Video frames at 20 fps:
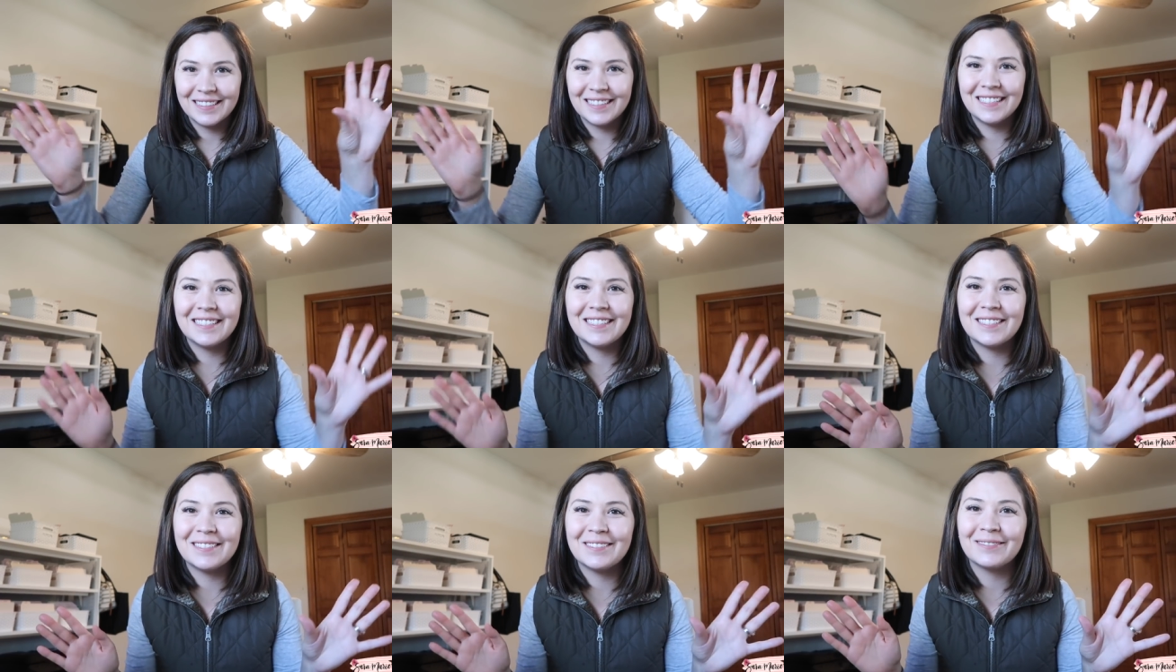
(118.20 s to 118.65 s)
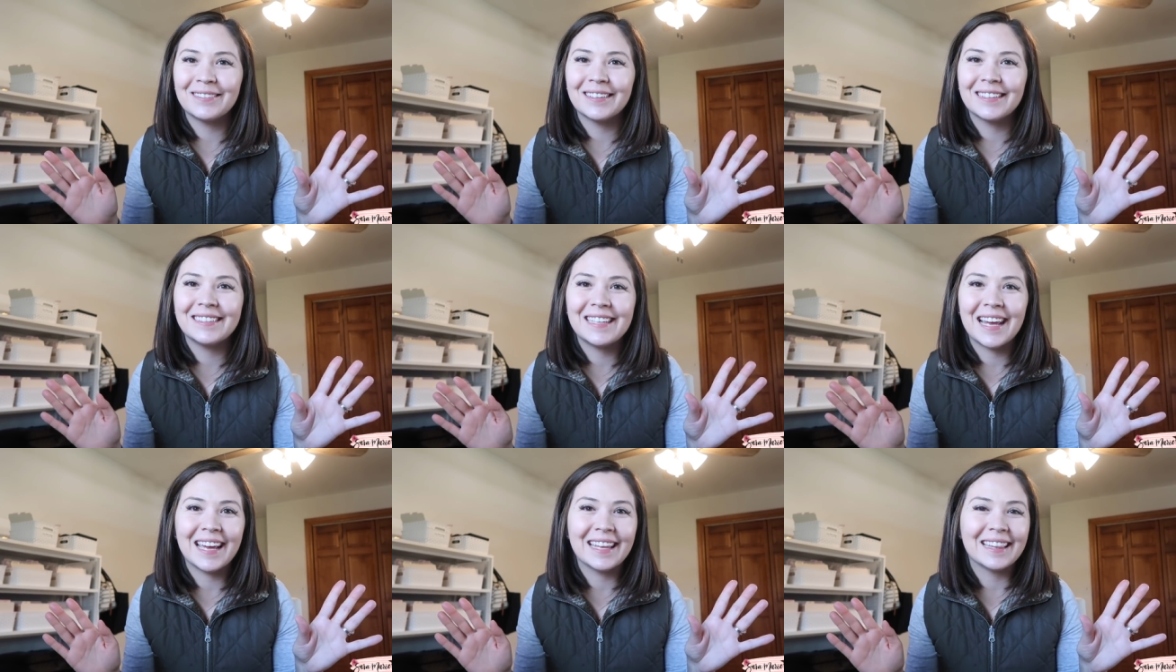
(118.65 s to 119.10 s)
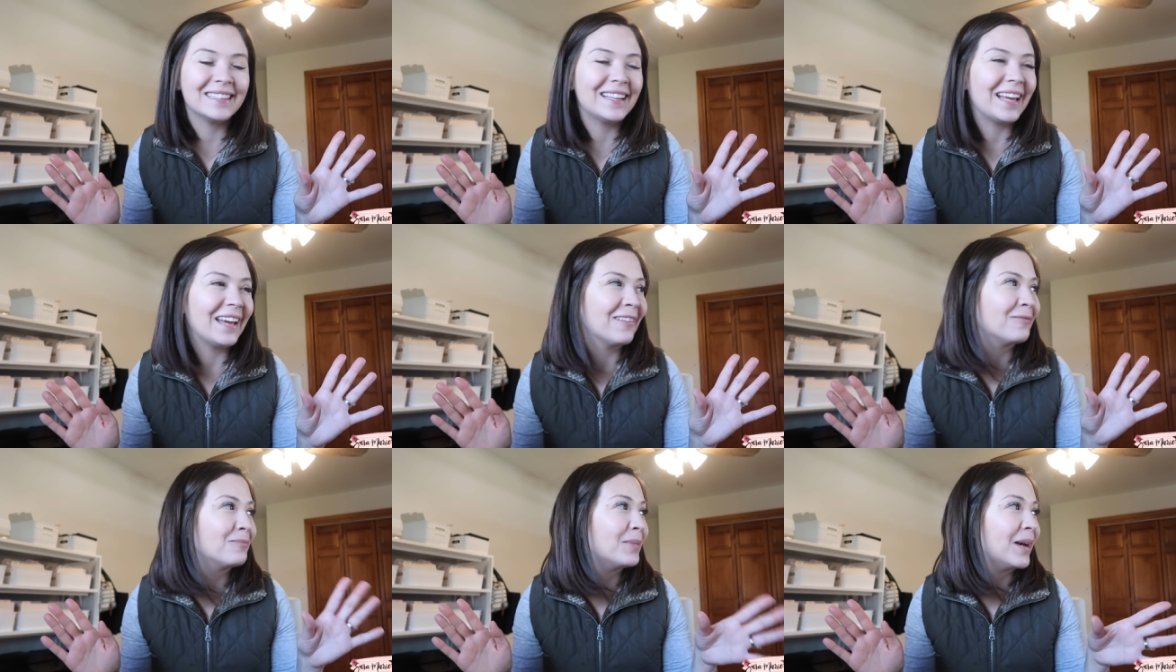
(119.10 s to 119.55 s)
to do with day in the
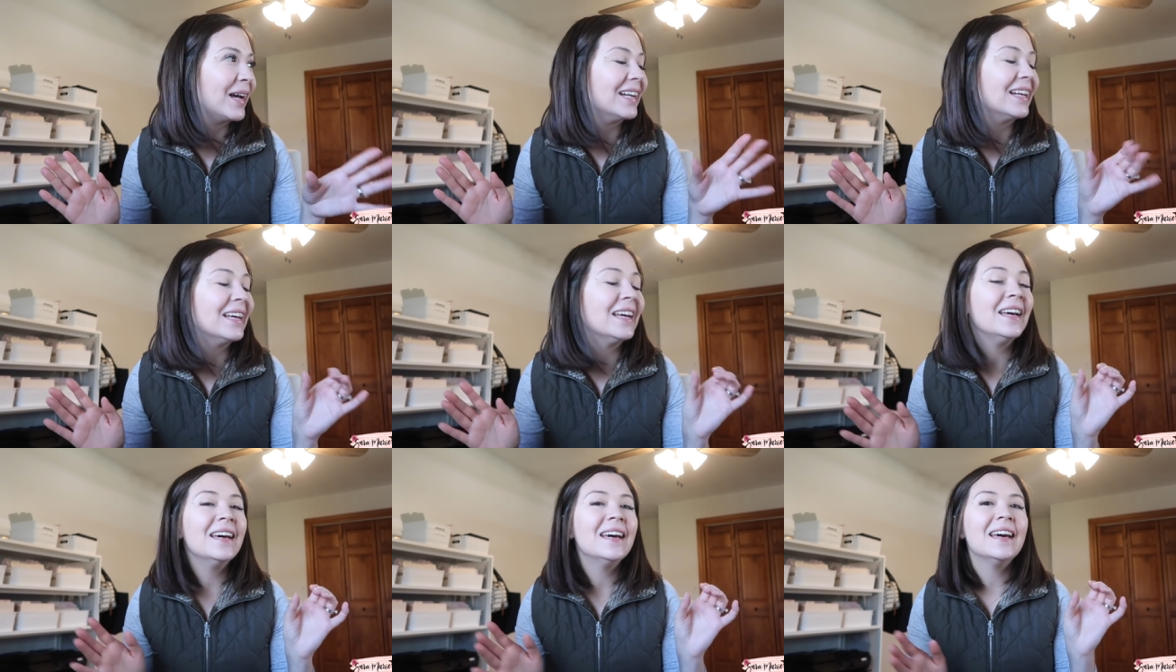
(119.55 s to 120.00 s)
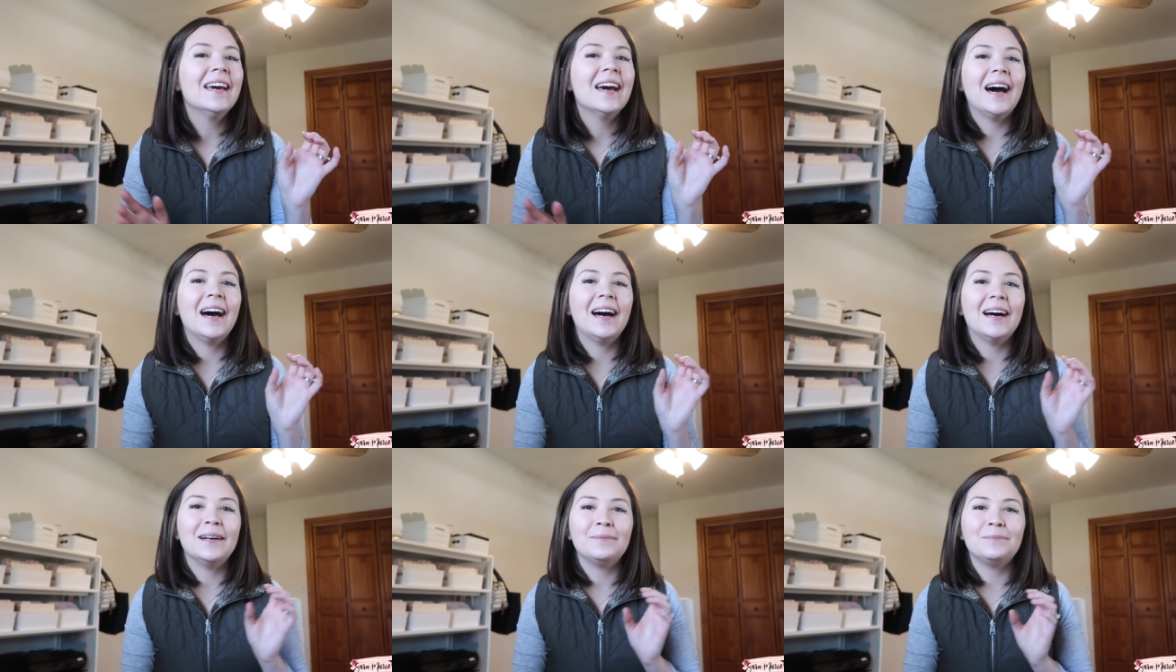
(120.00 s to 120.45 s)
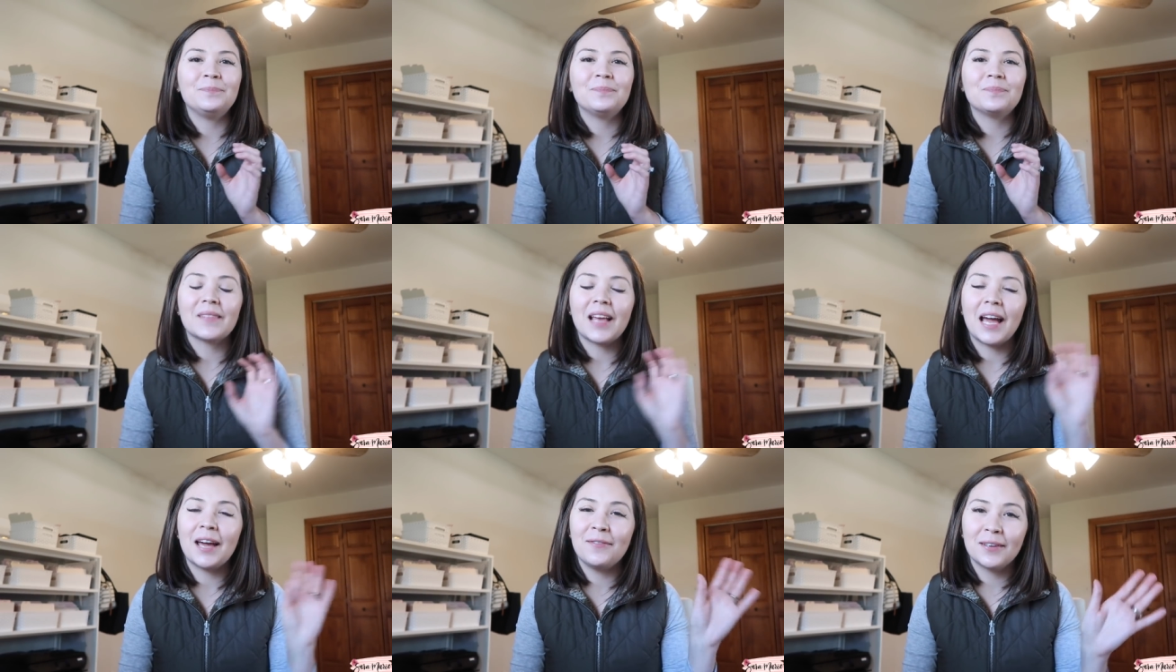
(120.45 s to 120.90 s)
life, but um,
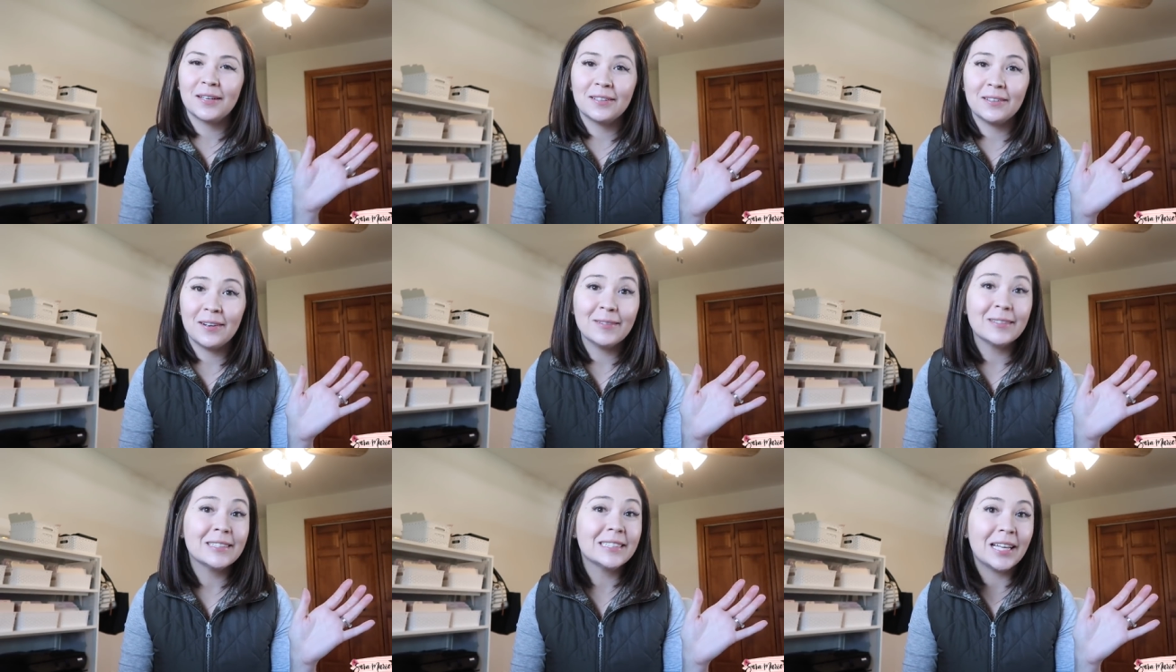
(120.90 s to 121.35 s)
I figured I would